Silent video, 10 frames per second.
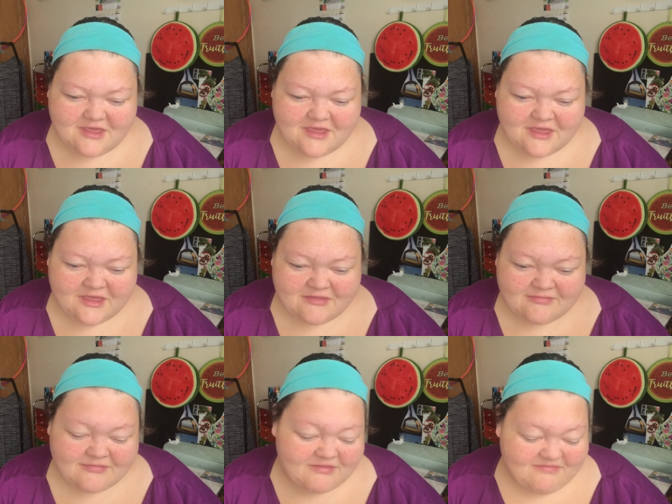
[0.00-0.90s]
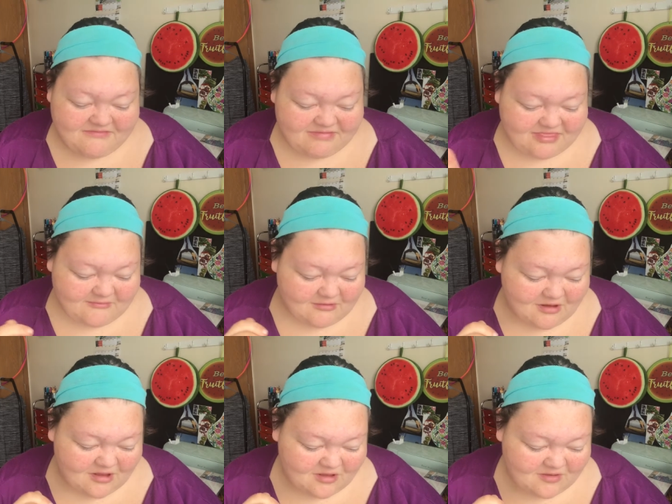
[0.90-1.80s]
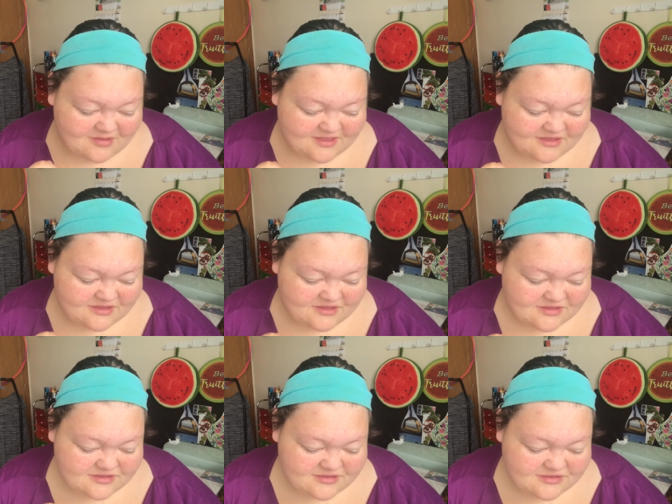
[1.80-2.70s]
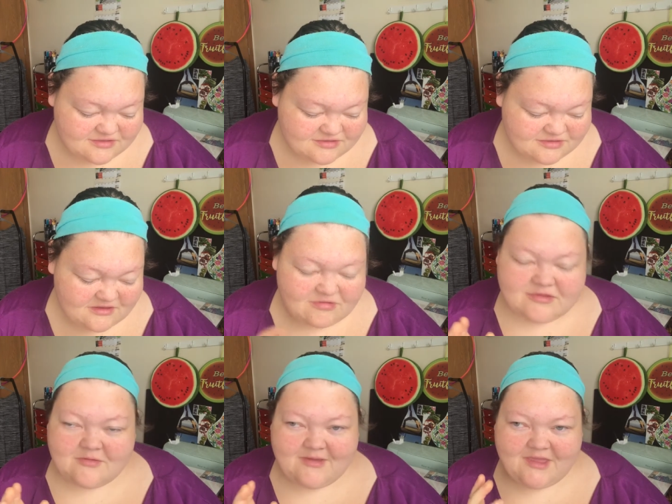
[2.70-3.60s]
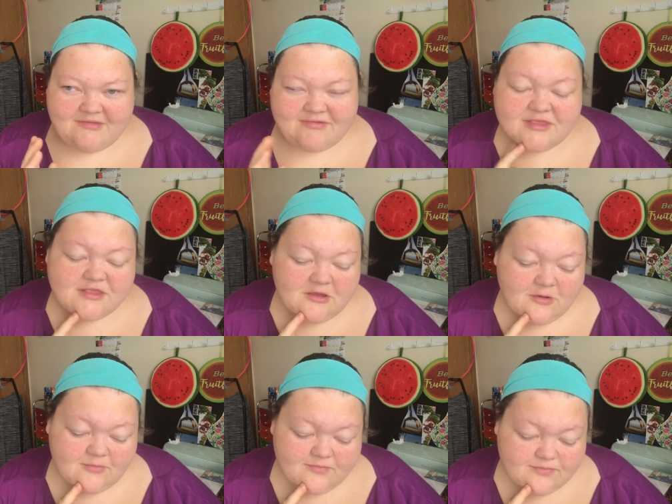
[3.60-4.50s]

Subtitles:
and maybe they were all like delta waves, so